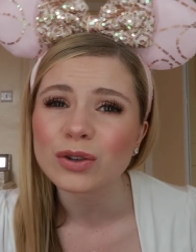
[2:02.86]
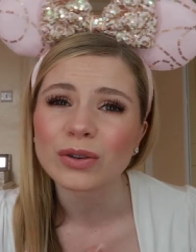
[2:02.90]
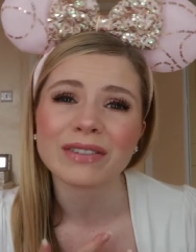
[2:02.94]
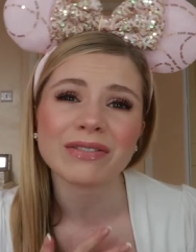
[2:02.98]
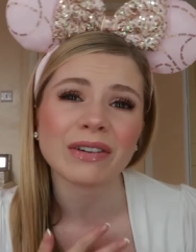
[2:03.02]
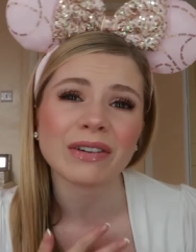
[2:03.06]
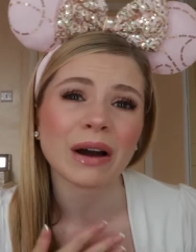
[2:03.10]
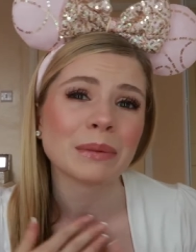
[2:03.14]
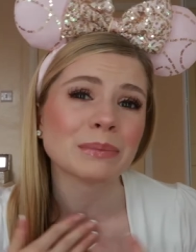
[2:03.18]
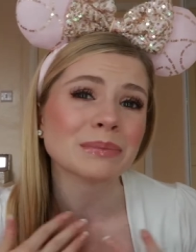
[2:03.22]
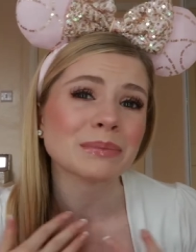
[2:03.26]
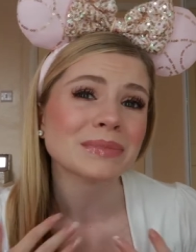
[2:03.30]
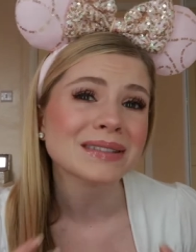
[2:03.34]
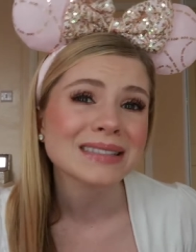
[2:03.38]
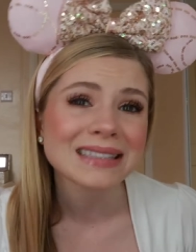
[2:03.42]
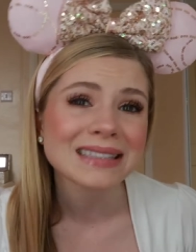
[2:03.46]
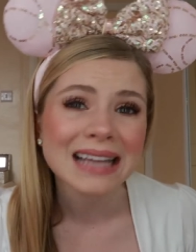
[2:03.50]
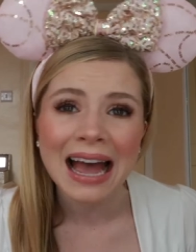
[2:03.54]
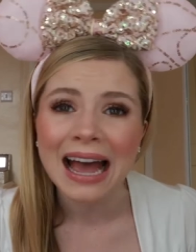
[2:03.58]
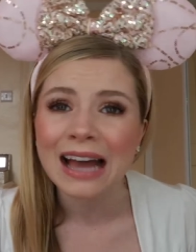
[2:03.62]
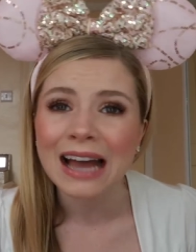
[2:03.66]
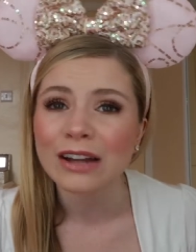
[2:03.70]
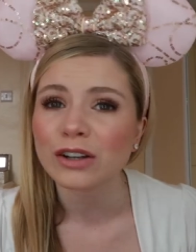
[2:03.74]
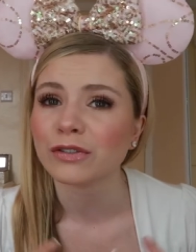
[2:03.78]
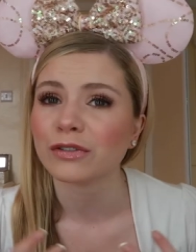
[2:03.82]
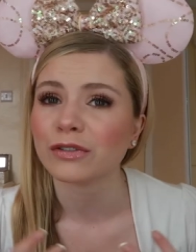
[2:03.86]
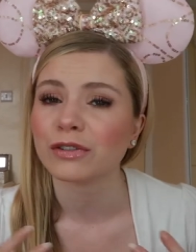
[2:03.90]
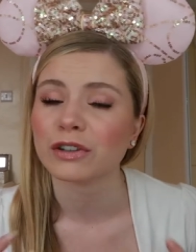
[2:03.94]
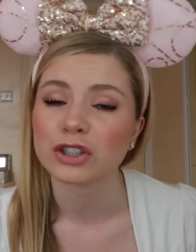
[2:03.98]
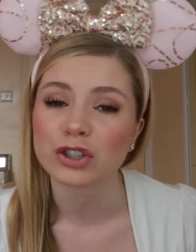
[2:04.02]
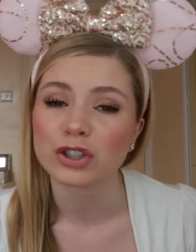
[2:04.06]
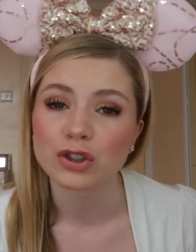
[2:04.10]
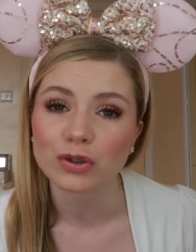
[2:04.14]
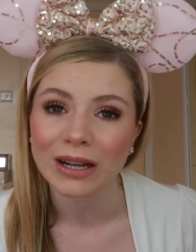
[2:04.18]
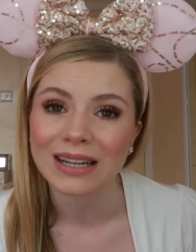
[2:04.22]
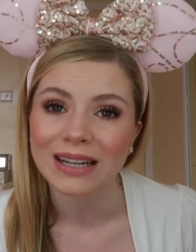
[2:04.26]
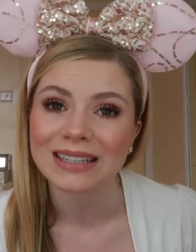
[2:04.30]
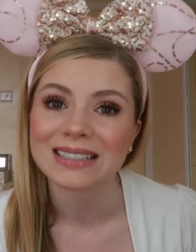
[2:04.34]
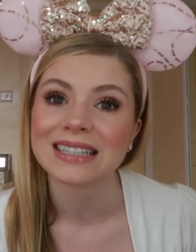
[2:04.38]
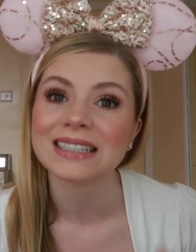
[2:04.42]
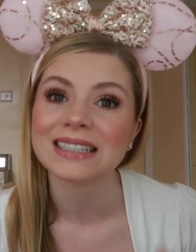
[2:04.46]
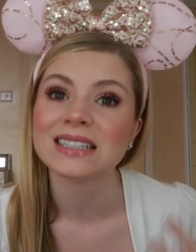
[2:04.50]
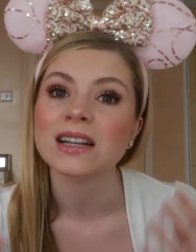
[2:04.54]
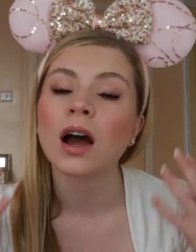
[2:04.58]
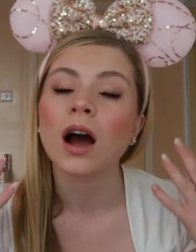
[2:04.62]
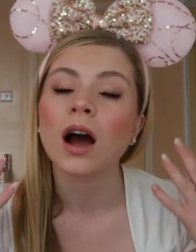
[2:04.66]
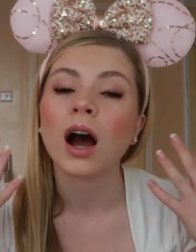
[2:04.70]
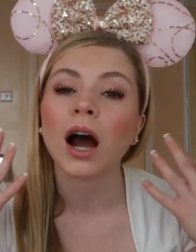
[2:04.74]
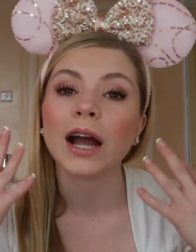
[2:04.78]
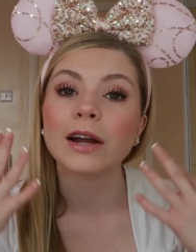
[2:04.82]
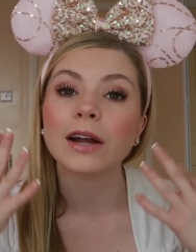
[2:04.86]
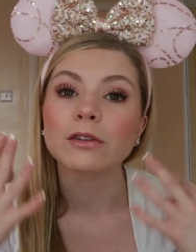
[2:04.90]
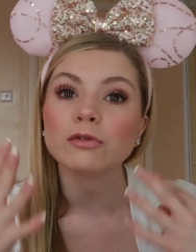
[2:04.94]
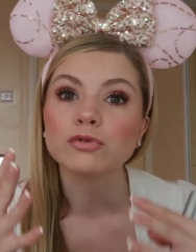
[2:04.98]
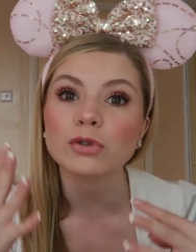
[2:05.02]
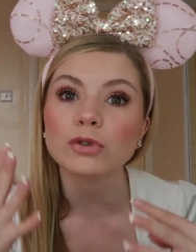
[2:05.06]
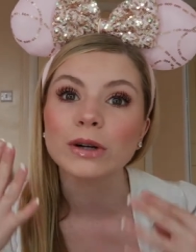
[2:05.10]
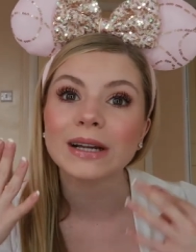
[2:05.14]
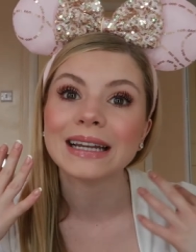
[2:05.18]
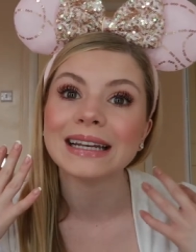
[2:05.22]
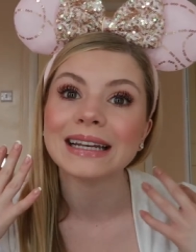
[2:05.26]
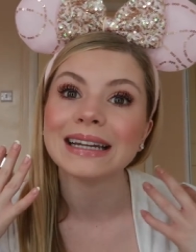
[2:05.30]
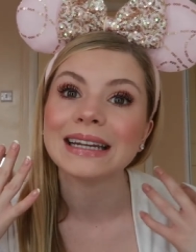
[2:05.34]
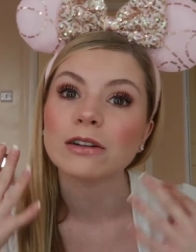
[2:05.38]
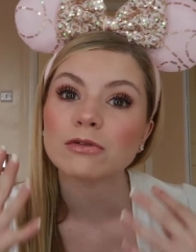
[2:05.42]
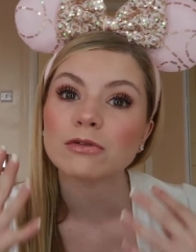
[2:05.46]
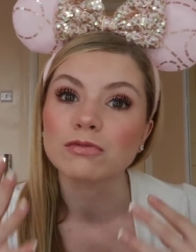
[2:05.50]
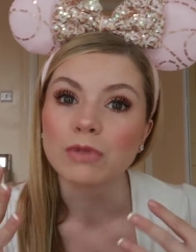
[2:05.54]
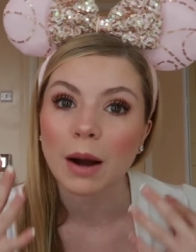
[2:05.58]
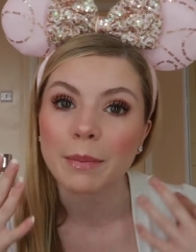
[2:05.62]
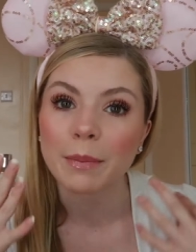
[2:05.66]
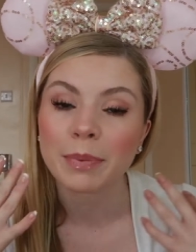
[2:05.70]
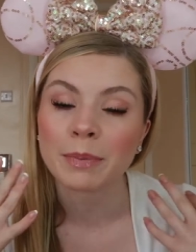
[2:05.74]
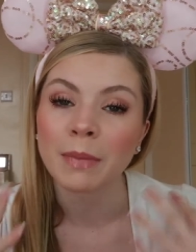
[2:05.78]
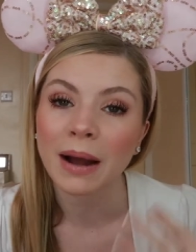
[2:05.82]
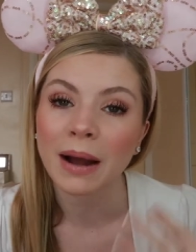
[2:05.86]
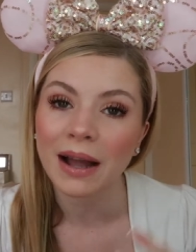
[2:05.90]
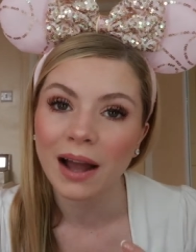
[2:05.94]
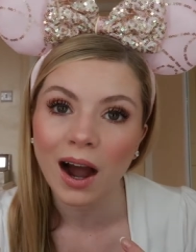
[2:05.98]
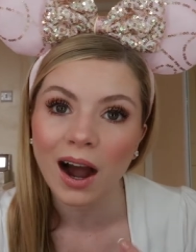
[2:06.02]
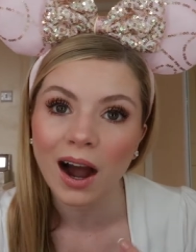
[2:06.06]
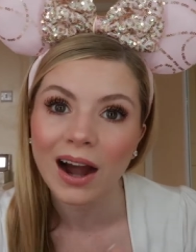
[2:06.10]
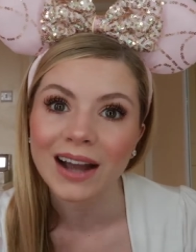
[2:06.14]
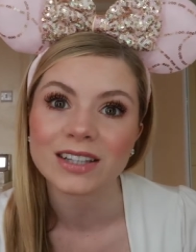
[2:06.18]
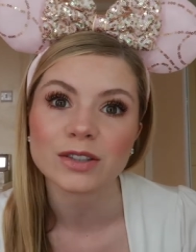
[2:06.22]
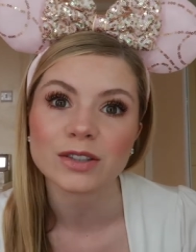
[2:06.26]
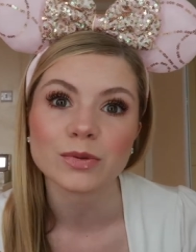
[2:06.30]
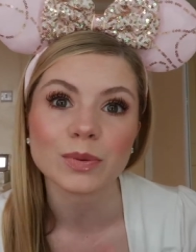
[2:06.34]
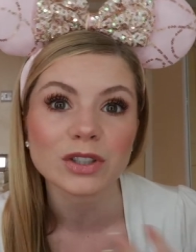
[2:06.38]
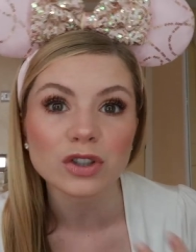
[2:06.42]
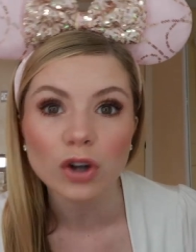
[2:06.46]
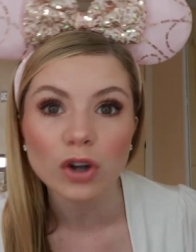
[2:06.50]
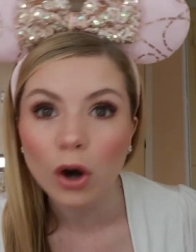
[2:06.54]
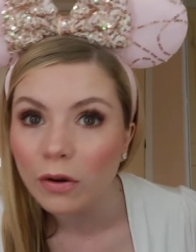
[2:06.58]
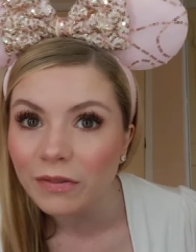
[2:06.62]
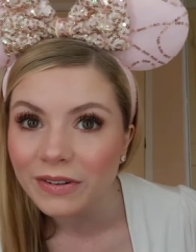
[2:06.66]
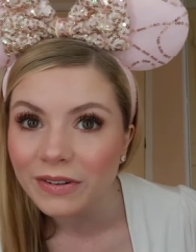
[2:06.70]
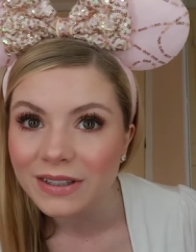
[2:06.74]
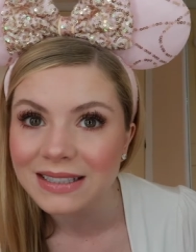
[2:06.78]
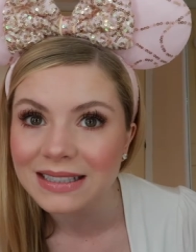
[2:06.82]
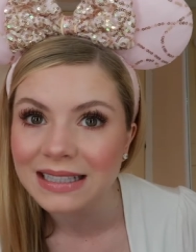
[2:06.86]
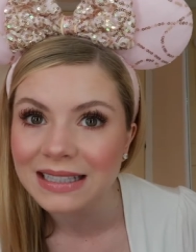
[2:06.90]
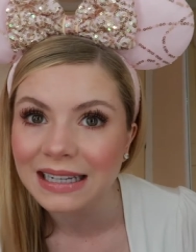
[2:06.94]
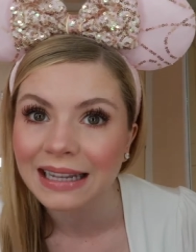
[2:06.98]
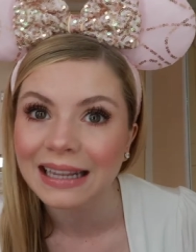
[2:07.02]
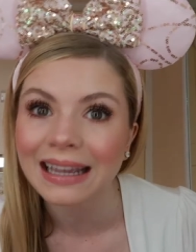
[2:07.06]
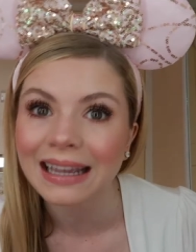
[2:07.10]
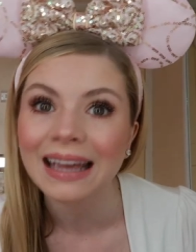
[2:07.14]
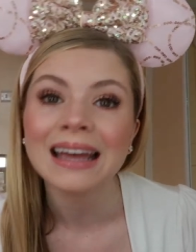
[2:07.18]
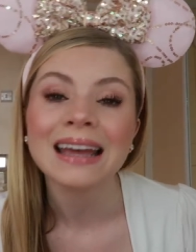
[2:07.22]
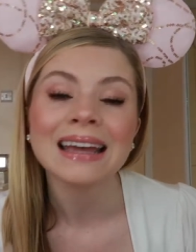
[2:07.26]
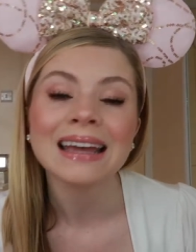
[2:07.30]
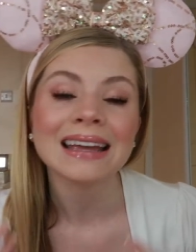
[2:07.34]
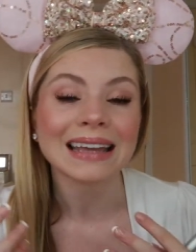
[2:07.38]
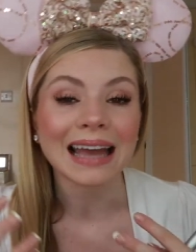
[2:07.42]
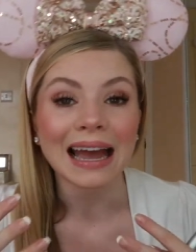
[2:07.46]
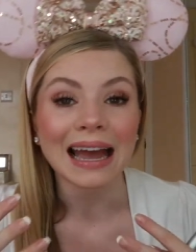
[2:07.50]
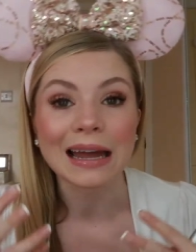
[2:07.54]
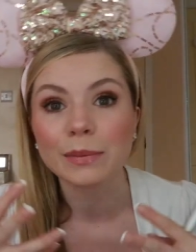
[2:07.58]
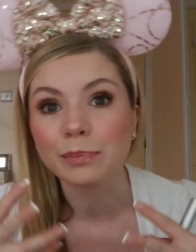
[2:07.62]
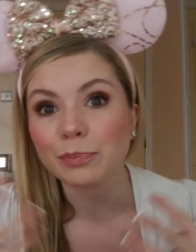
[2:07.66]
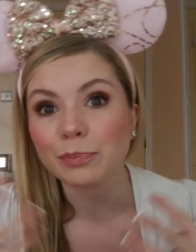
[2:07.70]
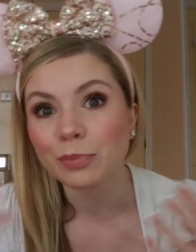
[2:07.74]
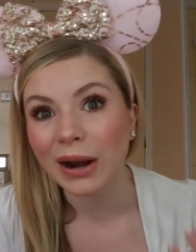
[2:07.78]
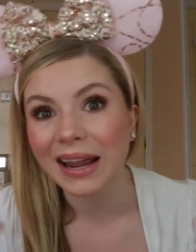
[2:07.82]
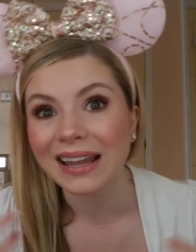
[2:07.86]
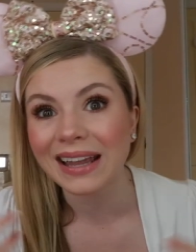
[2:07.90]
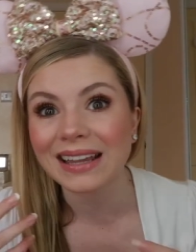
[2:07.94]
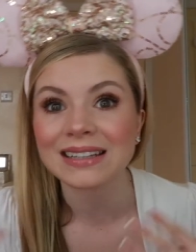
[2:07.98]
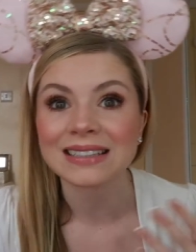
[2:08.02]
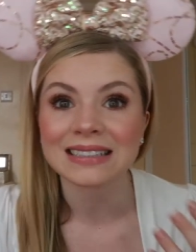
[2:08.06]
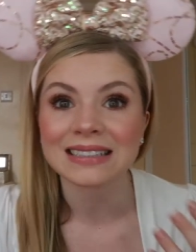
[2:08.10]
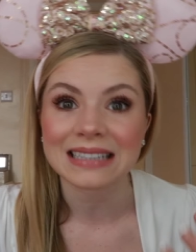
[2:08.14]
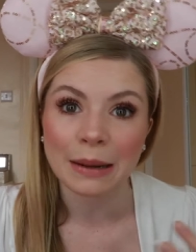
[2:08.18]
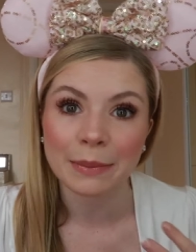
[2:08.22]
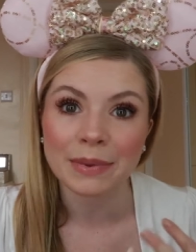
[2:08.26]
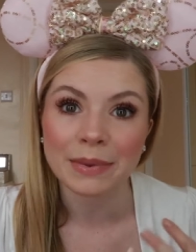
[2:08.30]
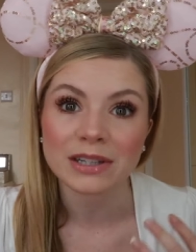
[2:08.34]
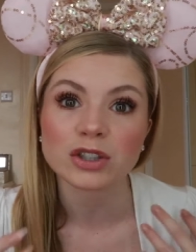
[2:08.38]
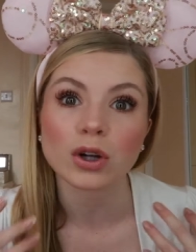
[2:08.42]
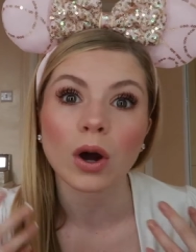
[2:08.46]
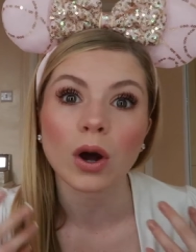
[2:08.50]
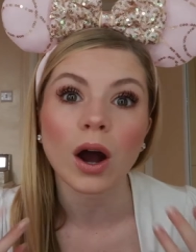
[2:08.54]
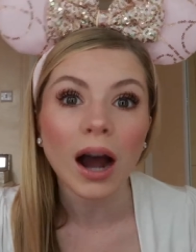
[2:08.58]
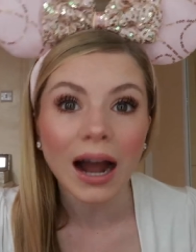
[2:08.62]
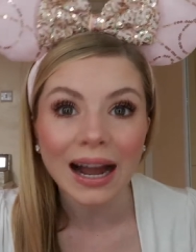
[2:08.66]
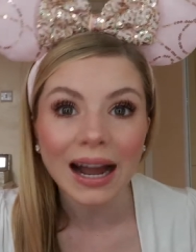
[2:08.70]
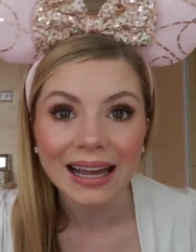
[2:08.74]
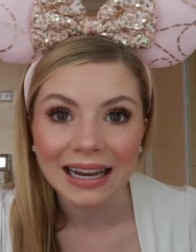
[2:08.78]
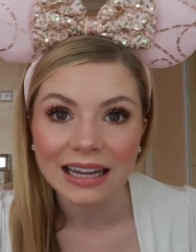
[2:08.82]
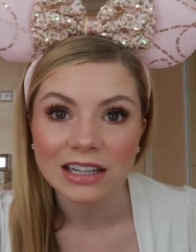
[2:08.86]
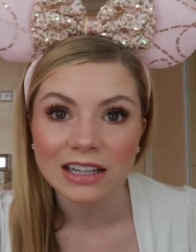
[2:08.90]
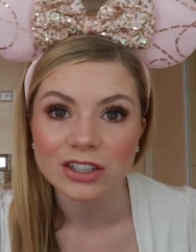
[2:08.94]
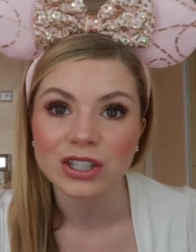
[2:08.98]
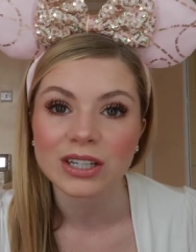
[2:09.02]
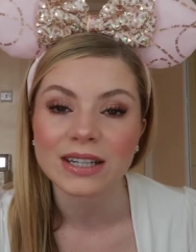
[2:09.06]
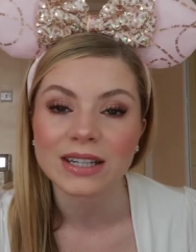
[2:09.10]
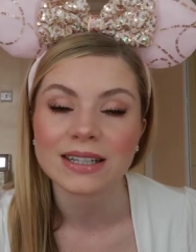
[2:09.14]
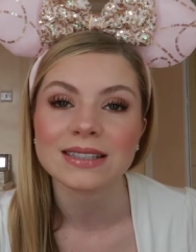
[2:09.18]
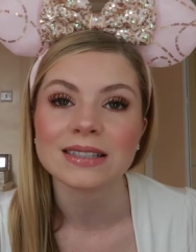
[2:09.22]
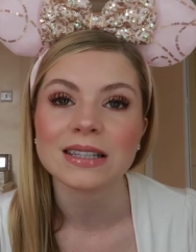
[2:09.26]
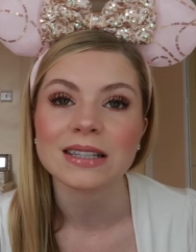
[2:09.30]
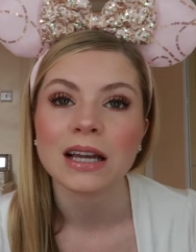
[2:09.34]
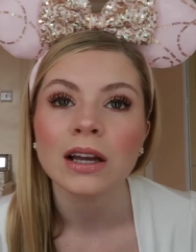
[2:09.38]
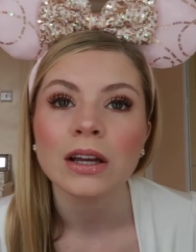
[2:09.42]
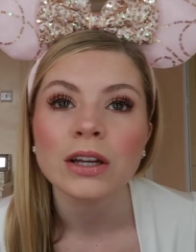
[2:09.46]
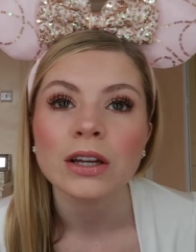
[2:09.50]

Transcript: or if I'm sad or frustrated, I really rub my eyes, which obviously can break and damage your eyelashes.